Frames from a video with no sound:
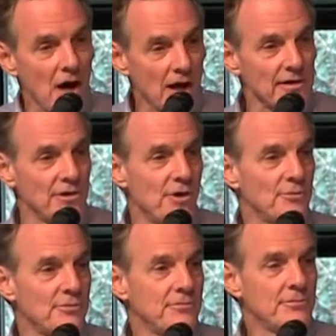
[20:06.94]
God
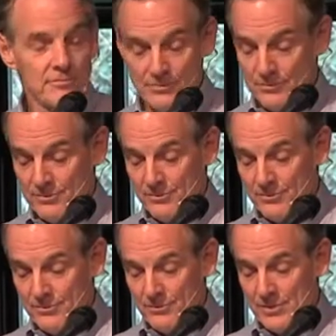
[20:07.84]
alone.
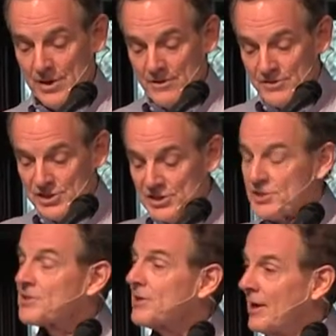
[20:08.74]

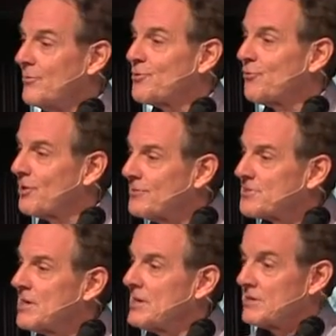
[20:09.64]
Jesus claimed to forgive
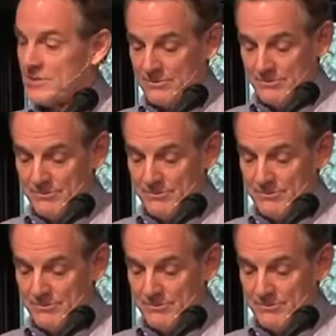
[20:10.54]
sins.